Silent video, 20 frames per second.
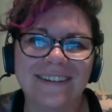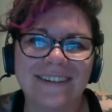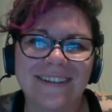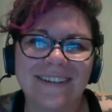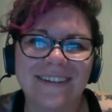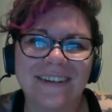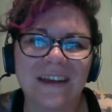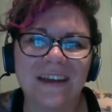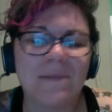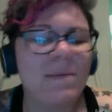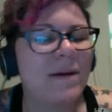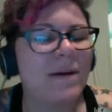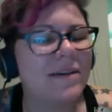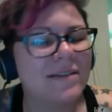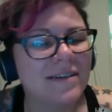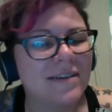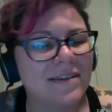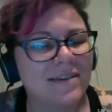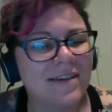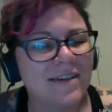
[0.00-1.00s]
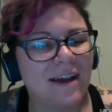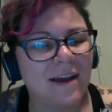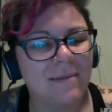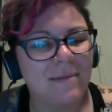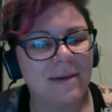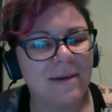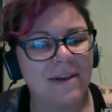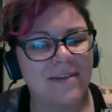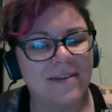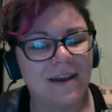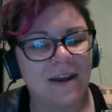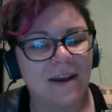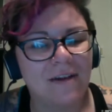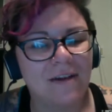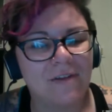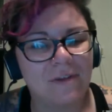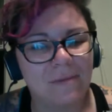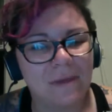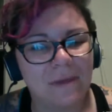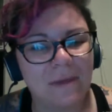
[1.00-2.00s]
And Bart didn't talk about his hair for
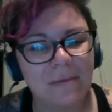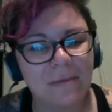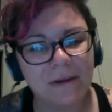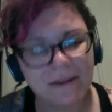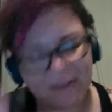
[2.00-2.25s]
me, but his hair